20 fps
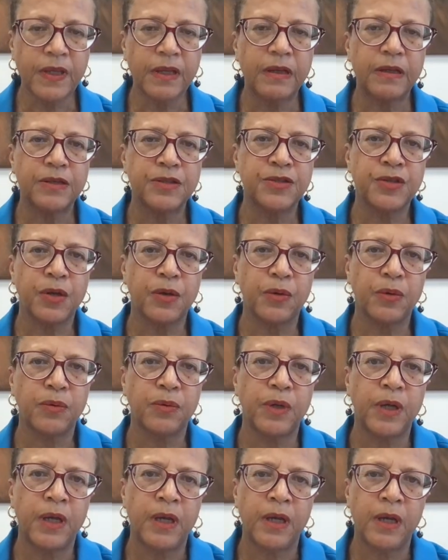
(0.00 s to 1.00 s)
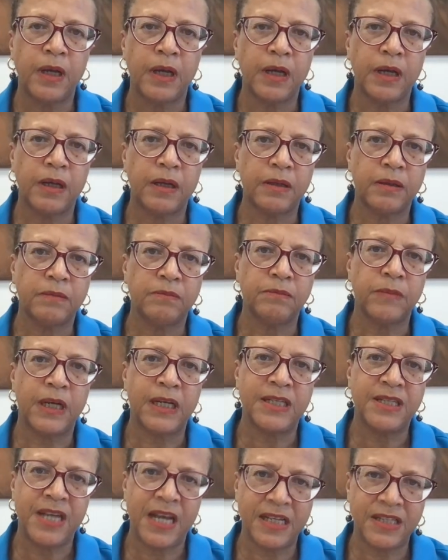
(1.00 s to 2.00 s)
So
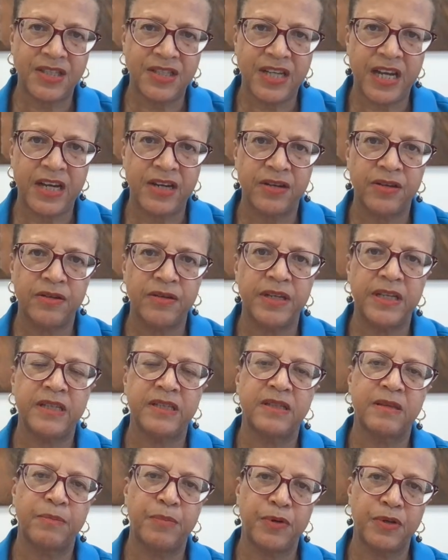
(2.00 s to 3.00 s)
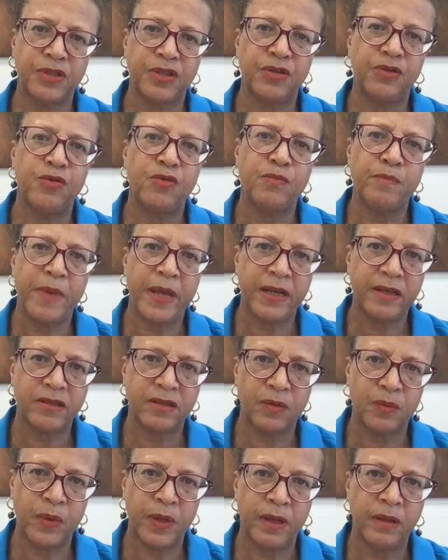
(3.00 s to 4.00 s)
a testator is the person who makes
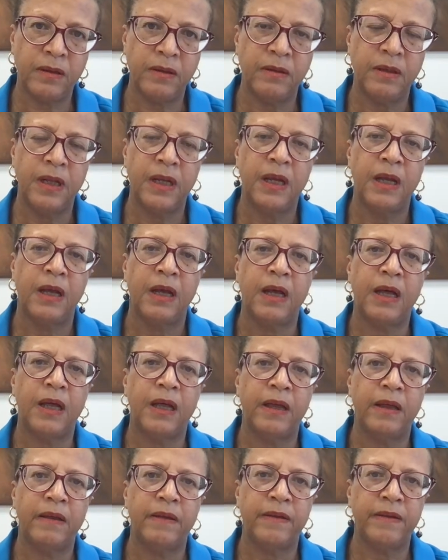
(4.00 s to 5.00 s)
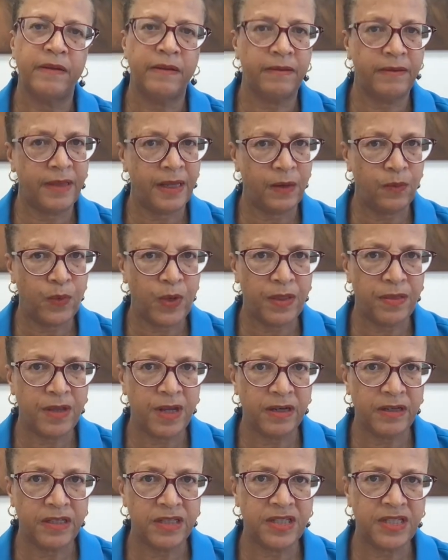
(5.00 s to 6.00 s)
a will. Then when
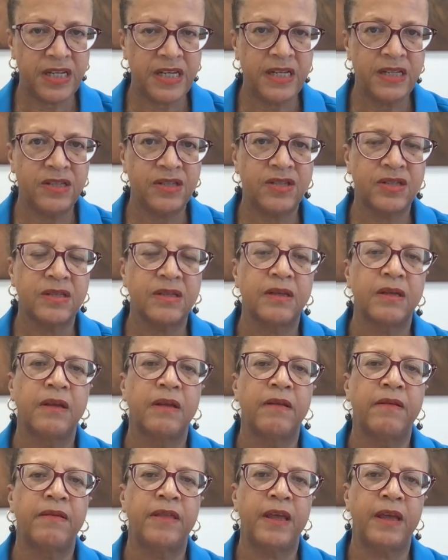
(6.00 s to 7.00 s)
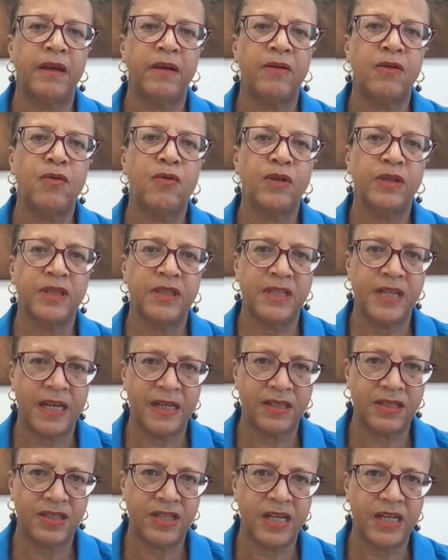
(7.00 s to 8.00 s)
they're deceased, they're called a
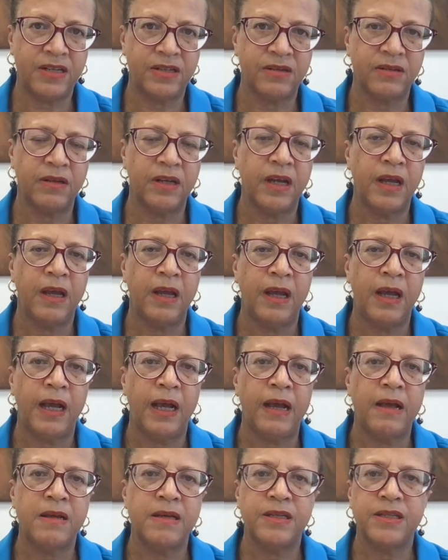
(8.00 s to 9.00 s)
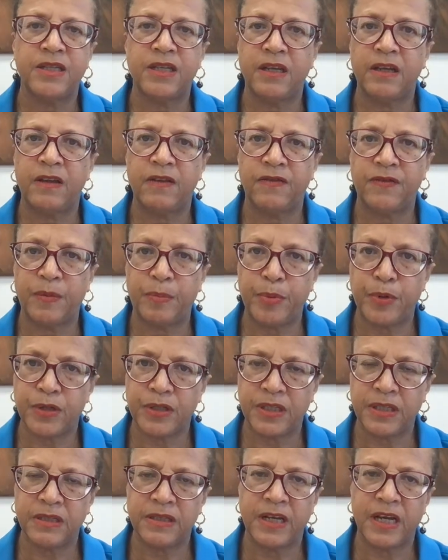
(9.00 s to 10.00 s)
testator. And if a
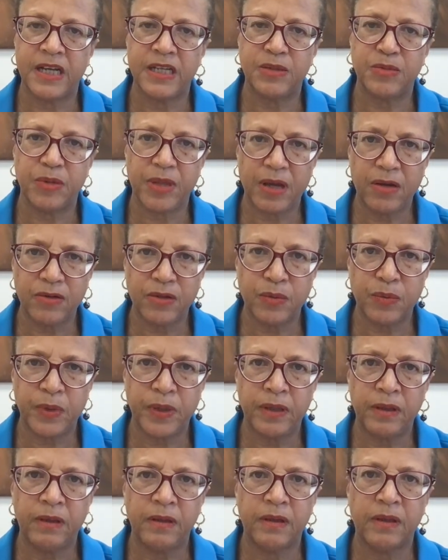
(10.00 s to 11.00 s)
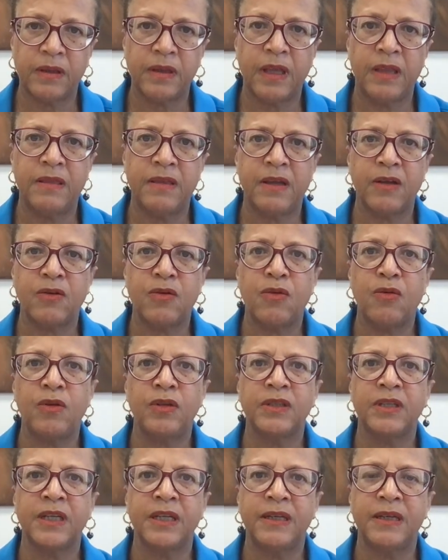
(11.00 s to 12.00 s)
person dies without a will, then they're
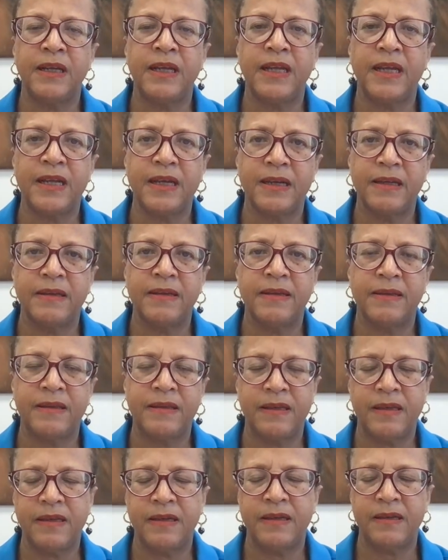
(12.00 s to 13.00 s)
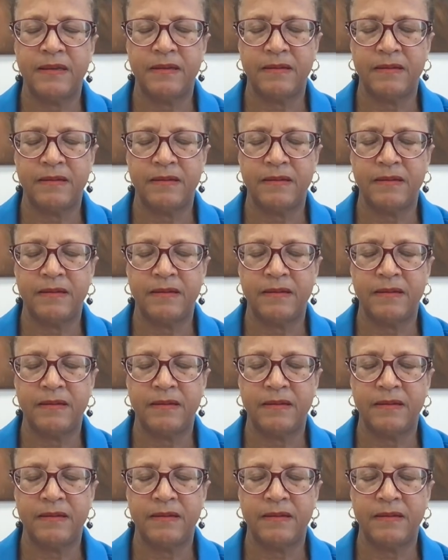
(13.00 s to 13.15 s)
called, and the